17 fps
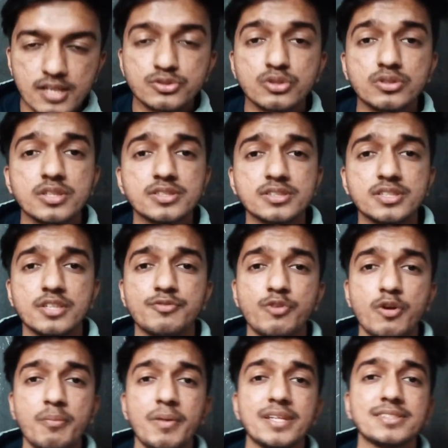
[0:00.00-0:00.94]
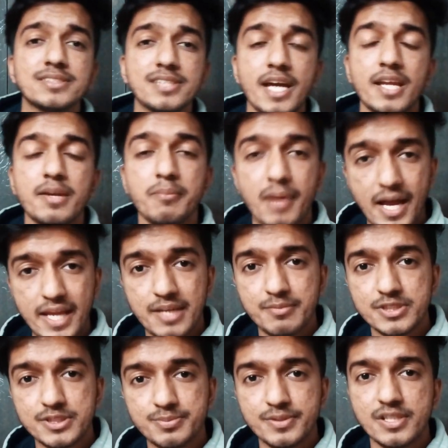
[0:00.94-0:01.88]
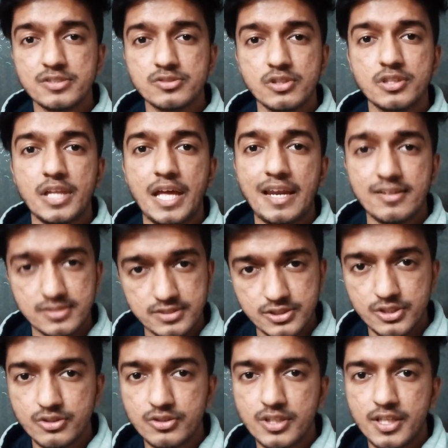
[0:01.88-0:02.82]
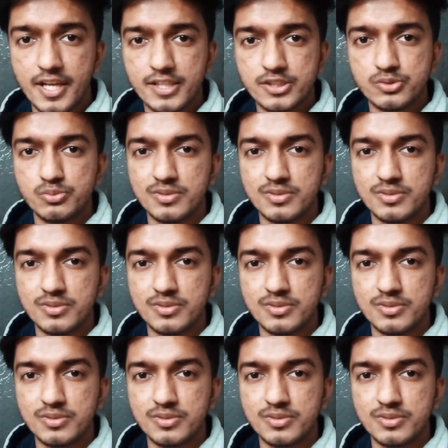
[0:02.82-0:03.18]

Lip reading: So this is it from my side. My name is Priya Sultan. I'll see you in the next